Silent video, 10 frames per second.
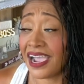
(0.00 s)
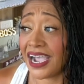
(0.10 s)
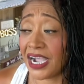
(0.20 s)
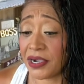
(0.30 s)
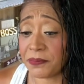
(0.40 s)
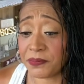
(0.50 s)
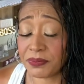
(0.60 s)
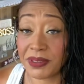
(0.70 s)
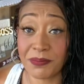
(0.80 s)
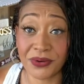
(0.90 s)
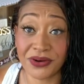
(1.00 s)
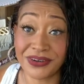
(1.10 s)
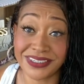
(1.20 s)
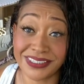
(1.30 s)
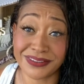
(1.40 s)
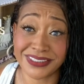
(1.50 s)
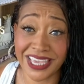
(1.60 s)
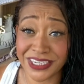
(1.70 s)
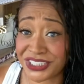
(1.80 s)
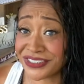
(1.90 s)
Um, people, you know, the
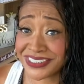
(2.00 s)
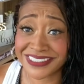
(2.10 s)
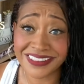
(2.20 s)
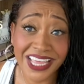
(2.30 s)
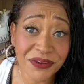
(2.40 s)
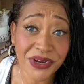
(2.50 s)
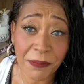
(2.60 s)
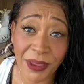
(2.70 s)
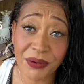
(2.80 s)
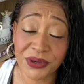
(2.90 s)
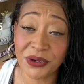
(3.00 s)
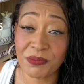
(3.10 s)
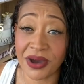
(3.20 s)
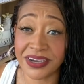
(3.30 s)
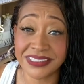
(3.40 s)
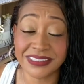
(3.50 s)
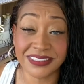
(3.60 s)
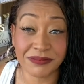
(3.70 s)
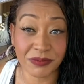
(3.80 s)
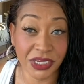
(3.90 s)
cashier doesn't like when I pay with coupons.
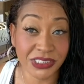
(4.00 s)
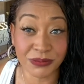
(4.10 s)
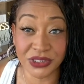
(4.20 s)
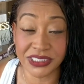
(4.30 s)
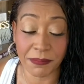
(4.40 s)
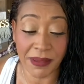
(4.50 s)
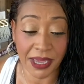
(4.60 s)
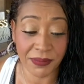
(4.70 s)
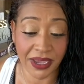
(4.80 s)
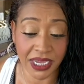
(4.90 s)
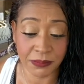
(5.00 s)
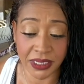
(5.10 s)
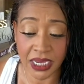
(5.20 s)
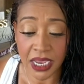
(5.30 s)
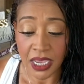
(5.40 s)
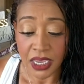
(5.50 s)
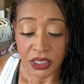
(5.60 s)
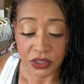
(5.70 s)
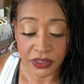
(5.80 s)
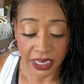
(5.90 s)
Customers get mad behind me
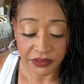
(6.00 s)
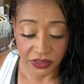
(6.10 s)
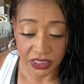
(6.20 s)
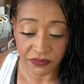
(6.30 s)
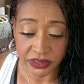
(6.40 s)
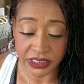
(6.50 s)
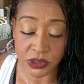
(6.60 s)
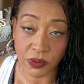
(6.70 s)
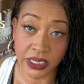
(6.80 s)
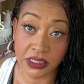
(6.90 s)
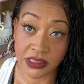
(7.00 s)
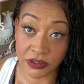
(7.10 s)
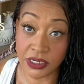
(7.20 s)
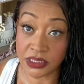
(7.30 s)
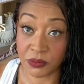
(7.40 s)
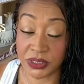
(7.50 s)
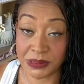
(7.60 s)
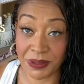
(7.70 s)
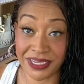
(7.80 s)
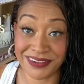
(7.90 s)
you got to think of it this way they're not the
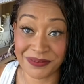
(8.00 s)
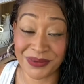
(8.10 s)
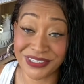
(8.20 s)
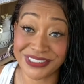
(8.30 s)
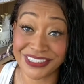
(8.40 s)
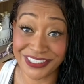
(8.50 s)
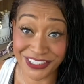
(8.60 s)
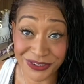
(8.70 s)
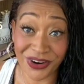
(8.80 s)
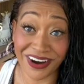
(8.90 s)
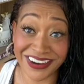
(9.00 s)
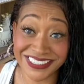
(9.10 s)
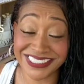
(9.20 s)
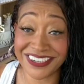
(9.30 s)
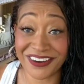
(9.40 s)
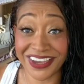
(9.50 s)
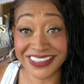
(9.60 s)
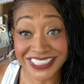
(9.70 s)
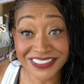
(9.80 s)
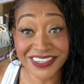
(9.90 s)
ones paying your bills, you are. So,
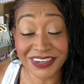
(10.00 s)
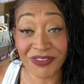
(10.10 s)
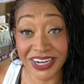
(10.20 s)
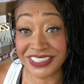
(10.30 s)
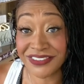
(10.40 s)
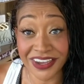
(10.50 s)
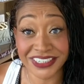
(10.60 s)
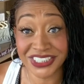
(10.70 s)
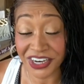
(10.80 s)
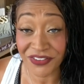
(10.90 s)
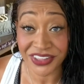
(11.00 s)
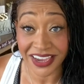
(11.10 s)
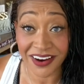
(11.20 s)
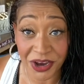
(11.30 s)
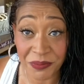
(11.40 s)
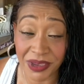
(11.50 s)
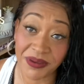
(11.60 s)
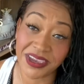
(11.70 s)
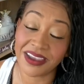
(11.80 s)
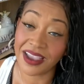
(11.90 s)
unless they're going to write you out a check for that car
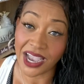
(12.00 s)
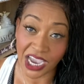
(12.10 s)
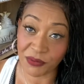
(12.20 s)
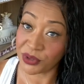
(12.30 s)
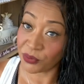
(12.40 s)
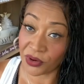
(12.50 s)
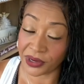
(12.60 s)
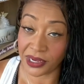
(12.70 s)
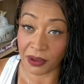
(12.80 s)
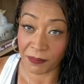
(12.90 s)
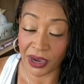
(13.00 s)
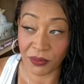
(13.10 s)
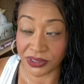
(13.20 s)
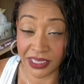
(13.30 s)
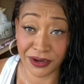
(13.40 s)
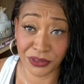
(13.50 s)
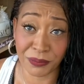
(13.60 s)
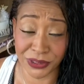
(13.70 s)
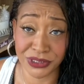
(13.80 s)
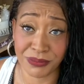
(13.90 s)
payment, I wouldn't worry about what that other
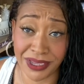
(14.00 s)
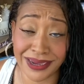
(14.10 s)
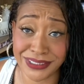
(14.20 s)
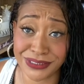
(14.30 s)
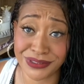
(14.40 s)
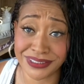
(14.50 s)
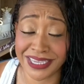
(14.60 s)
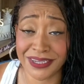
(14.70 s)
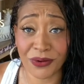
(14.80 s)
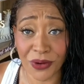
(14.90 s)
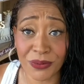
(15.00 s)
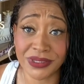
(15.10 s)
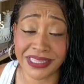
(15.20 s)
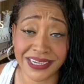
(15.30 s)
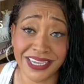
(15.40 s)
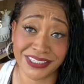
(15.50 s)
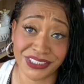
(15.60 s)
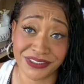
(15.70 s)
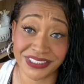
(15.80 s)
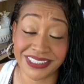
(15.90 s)
person behind you is saying or what that
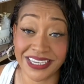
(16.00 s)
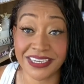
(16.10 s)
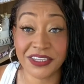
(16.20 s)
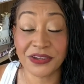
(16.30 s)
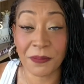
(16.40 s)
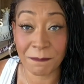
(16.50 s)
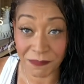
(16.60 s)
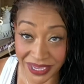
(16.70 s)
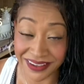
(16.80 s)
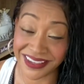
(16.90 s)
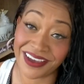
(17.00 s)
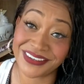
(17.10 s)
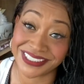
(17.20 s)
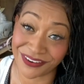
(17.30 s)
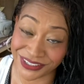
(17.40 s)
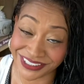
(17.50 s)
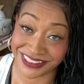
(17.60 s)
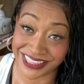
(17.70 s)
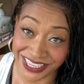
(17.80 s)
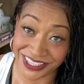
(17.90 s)
cashier is saying. Your bank account is going to
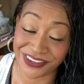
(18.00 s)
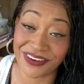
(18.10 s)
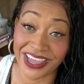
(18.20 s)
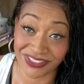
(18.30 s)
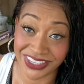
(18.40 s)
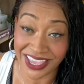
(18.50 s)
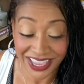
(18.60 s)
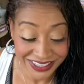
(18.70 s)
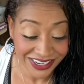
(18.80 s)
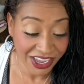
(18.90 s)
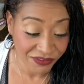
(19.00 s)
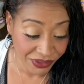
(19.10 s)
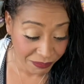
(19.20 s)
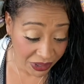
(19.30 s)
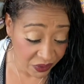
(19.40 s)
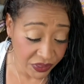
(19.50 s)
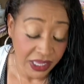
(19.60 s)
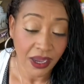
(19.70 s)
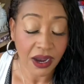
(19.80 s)
thank you at the end of the month.